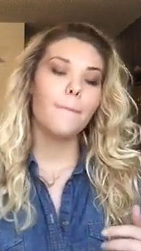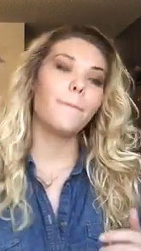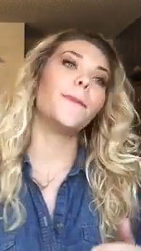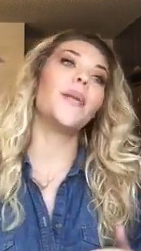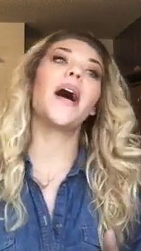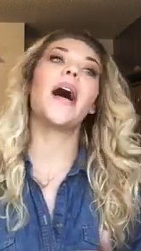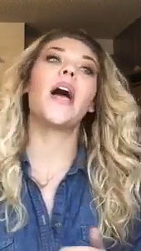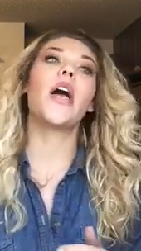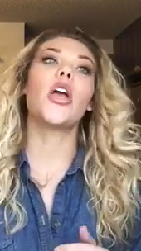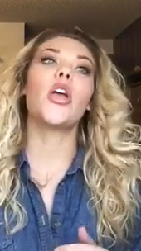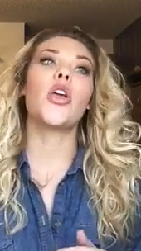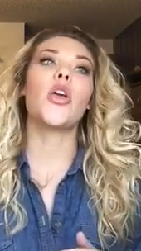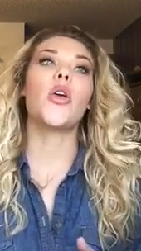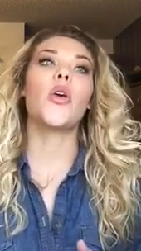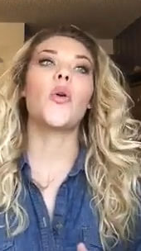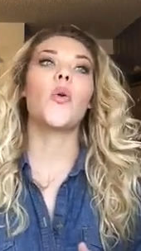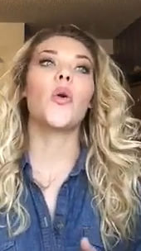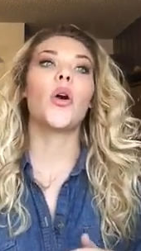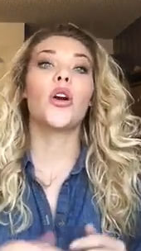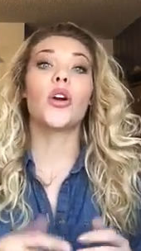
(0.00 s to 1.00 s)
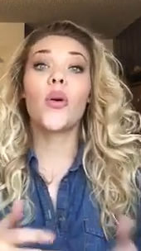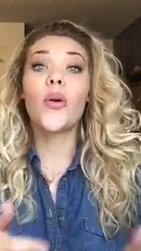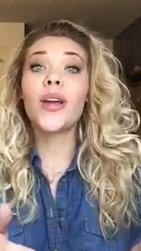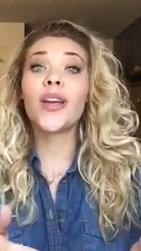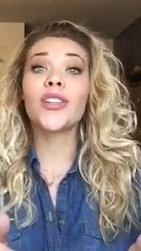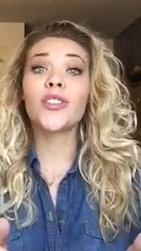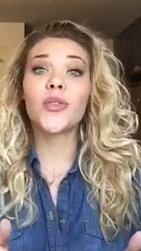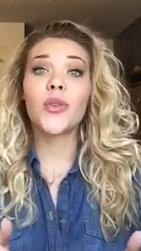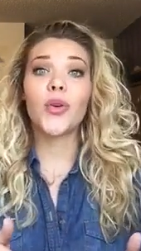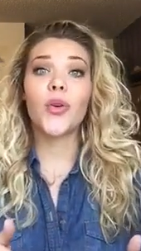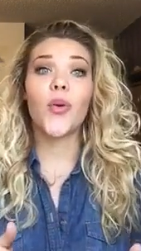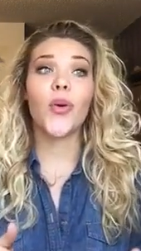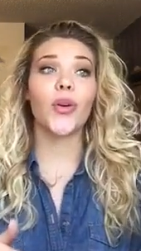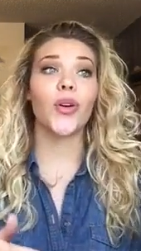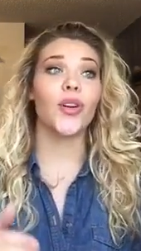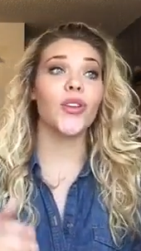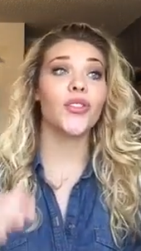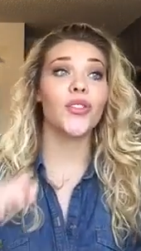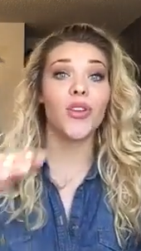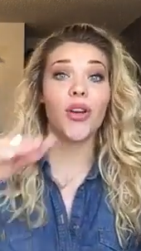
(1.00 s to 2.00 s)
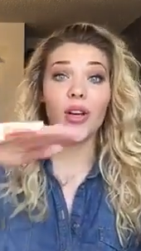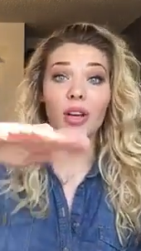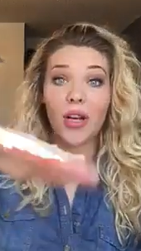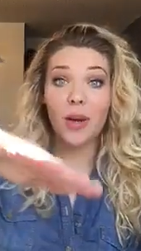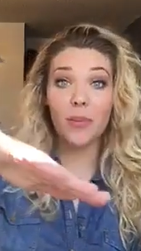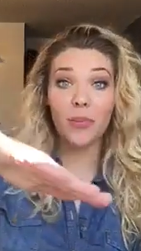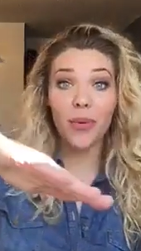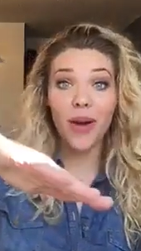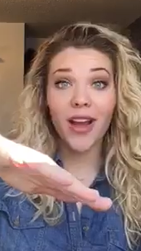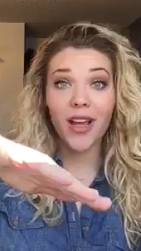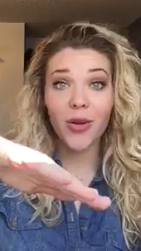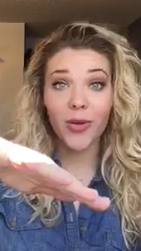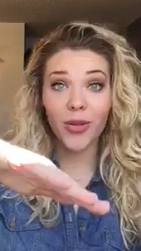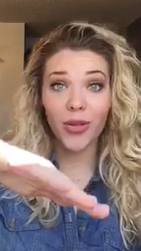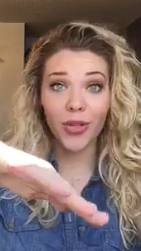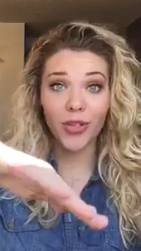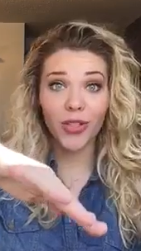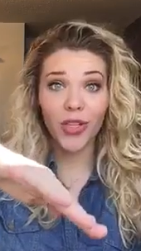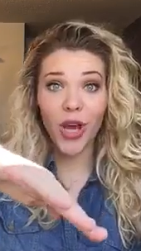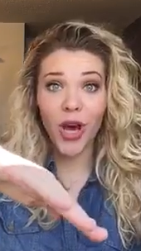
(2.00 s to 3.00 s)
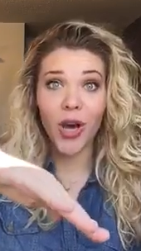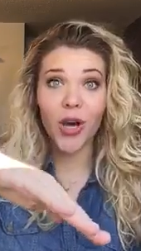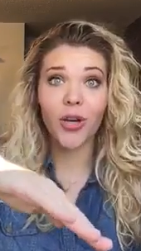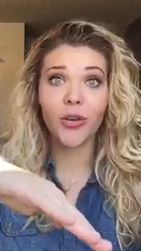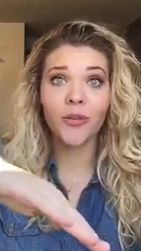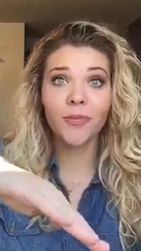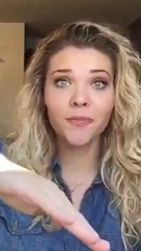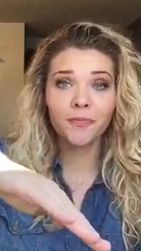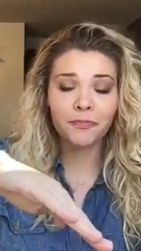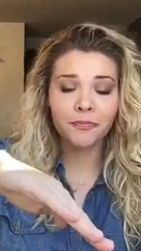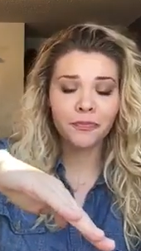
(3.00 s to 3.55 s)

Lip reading: But you are going into a corner, so you're going to brake with your toe,